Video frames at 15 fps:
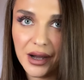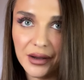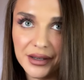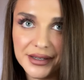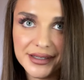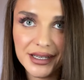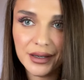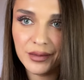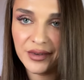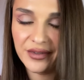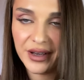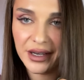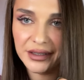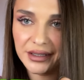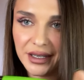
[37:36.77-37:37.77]
Same
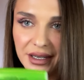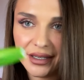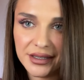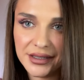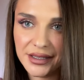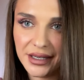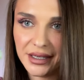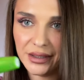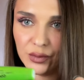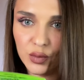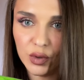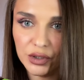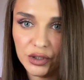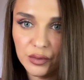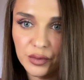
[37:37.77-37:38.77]
effect as a
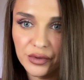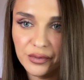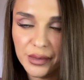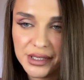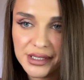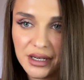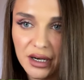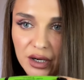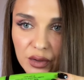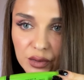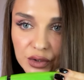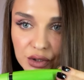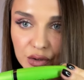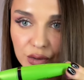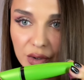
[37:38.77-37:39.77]
waterproof mascara would
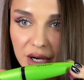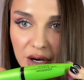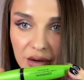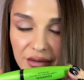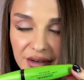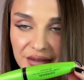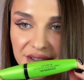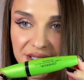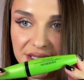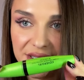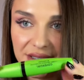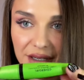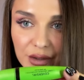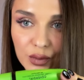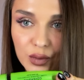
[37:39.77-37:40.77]
do, however this is
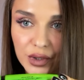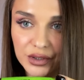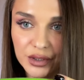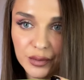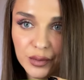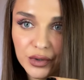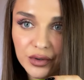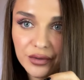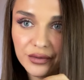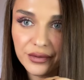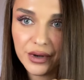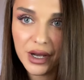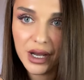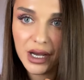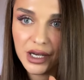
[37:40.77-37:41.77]
not waterproof,
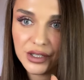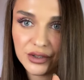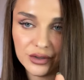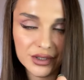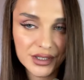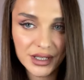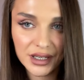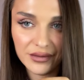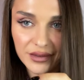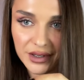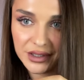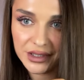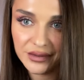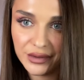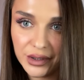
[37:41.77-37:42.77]
so it's not very
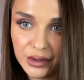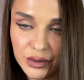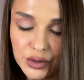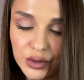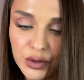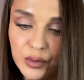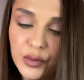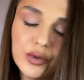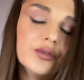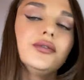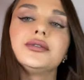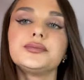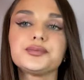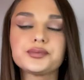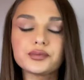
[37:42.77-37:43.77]
difficult to remove,
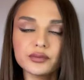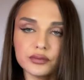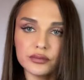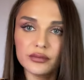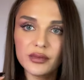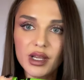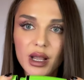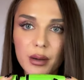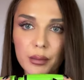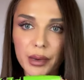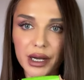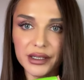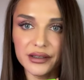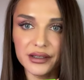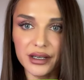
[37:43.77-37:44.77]
but